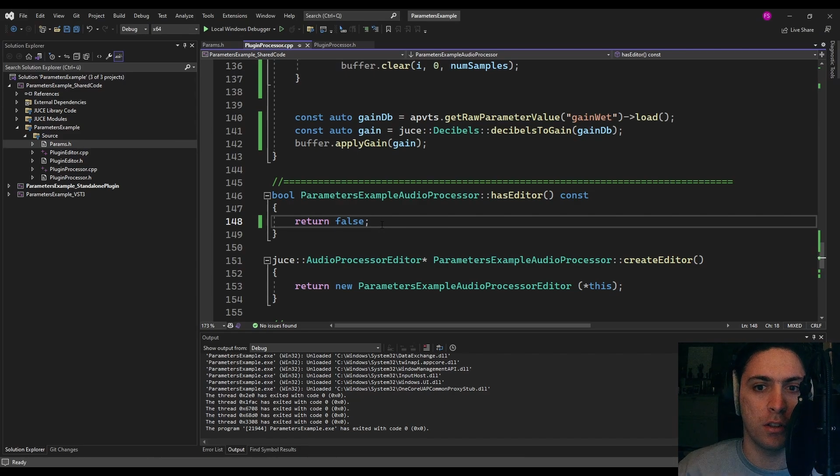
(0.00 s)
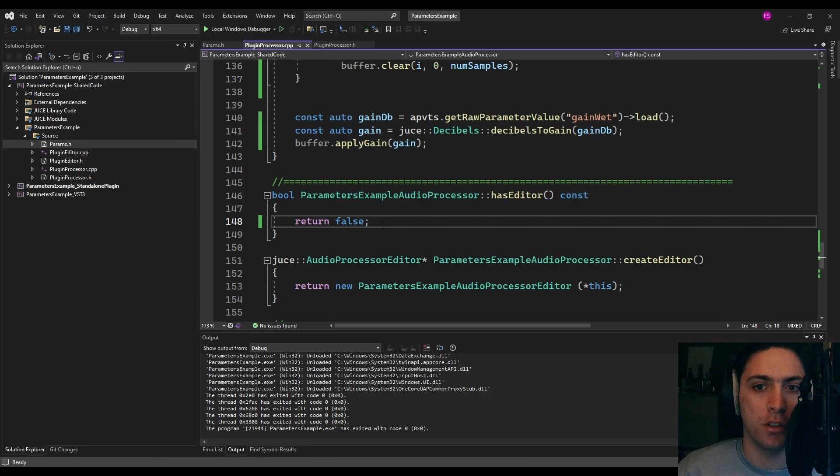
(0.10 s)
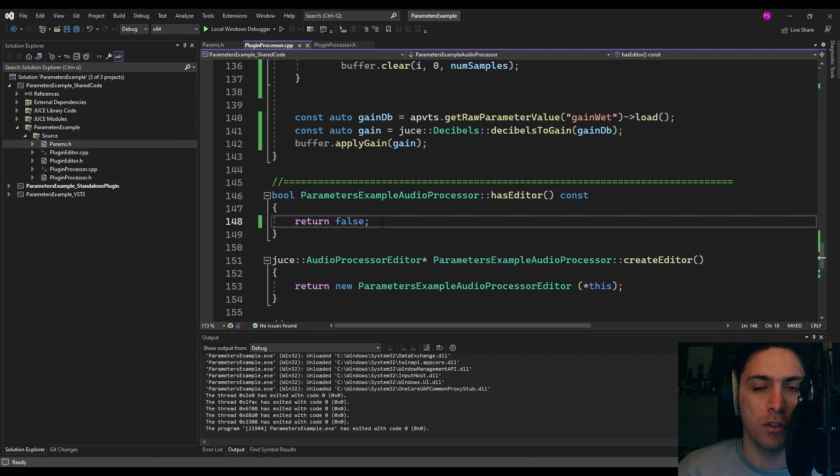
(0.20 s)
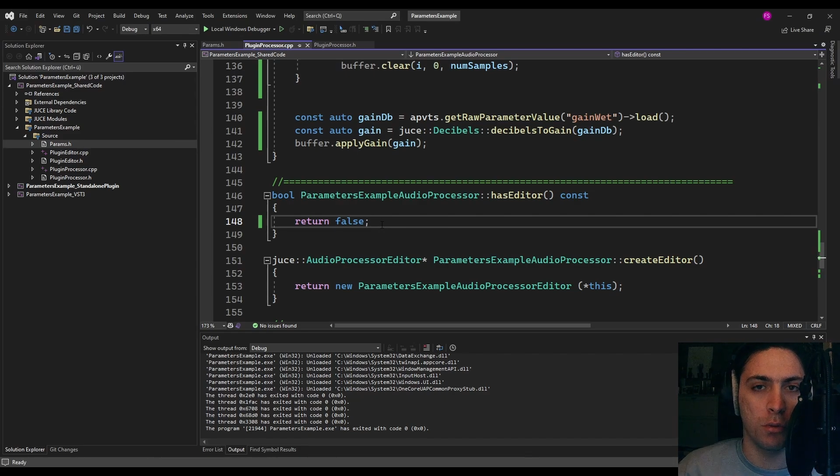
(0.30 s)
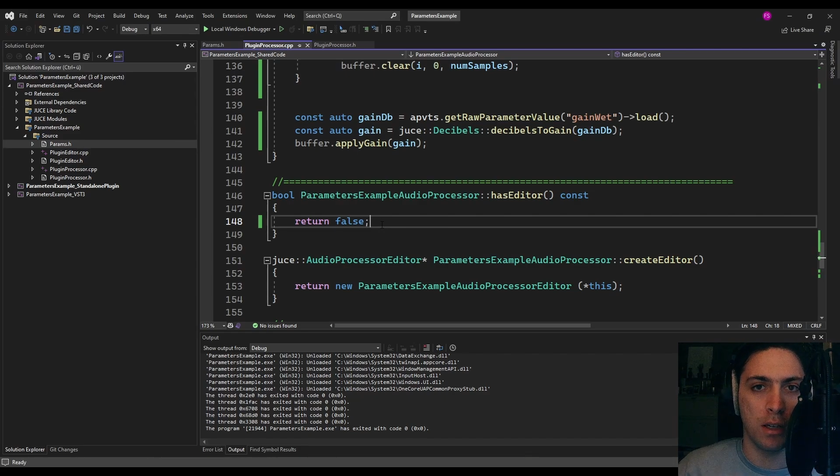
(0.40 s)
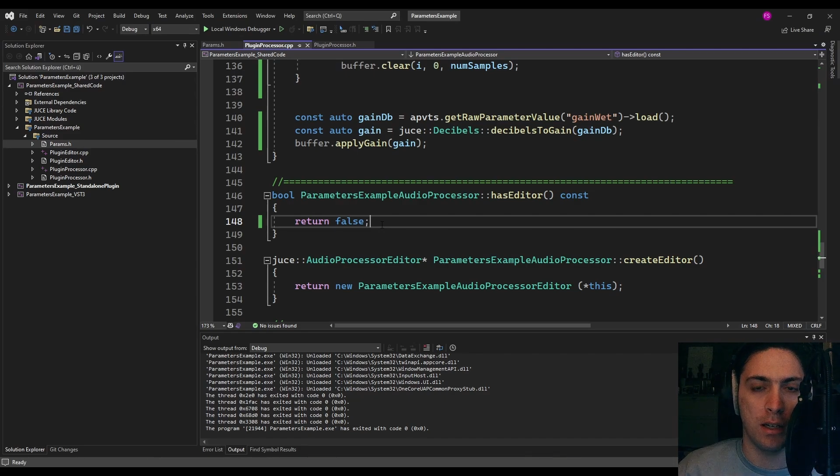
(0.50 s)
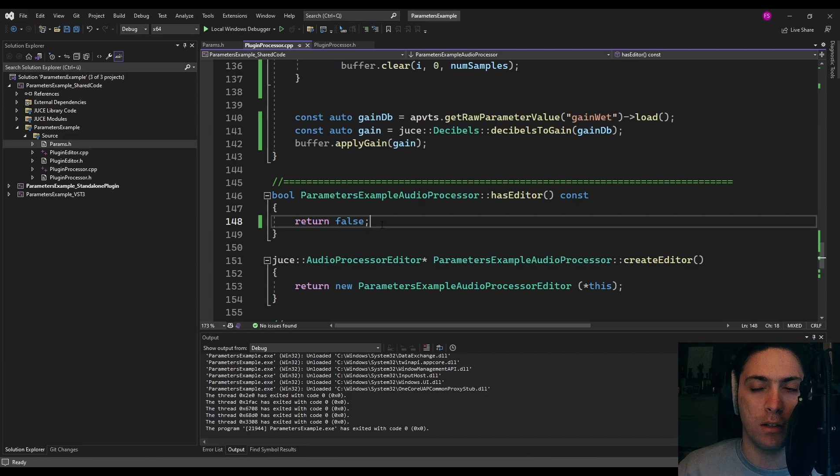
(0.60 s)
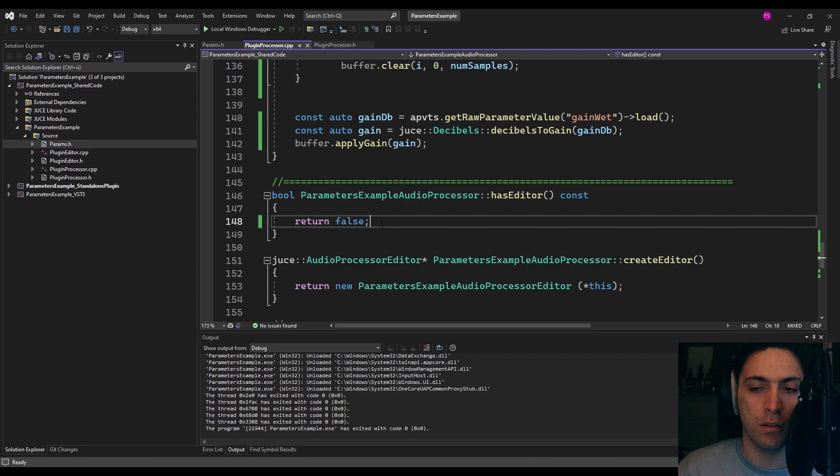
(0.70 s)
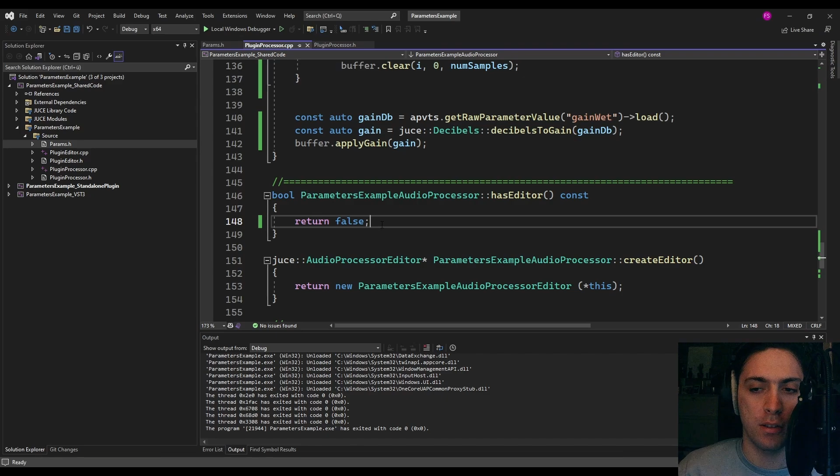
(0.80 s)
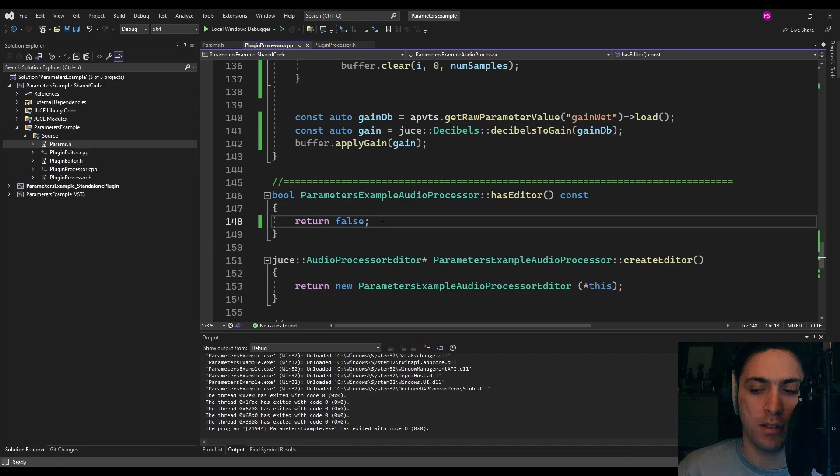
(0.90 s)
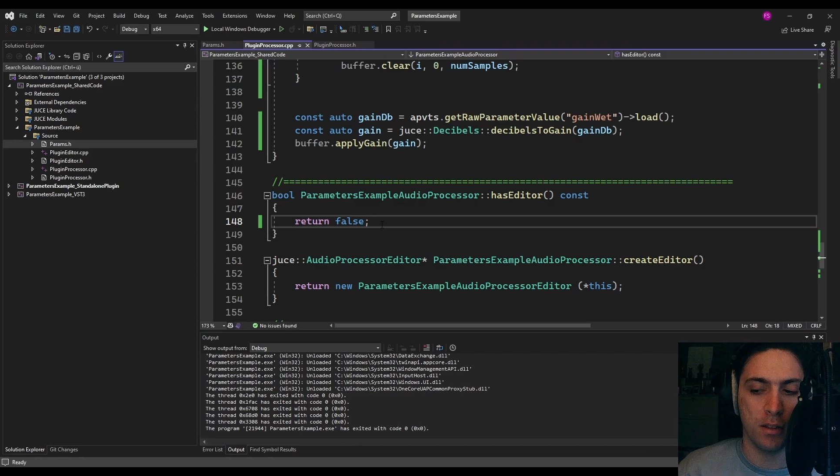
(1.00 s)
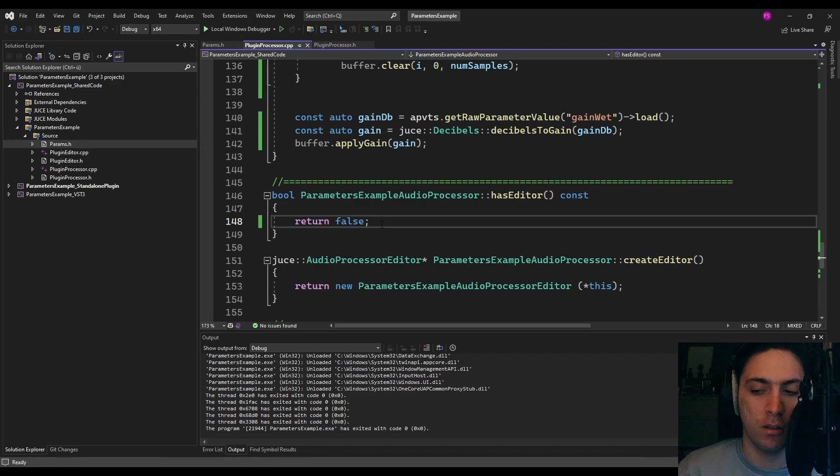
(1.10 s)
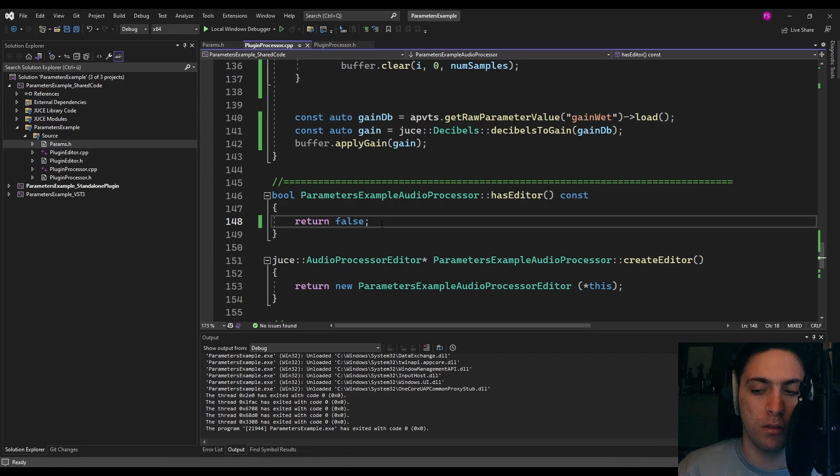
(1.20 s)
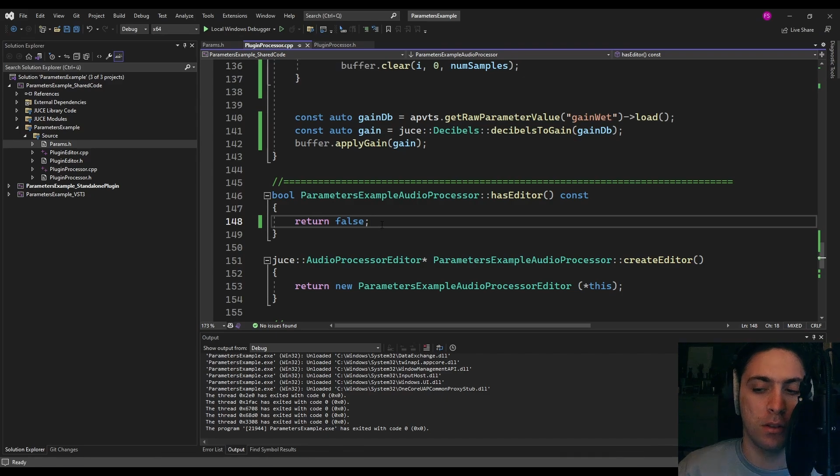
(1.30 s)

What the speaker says: a UI on its own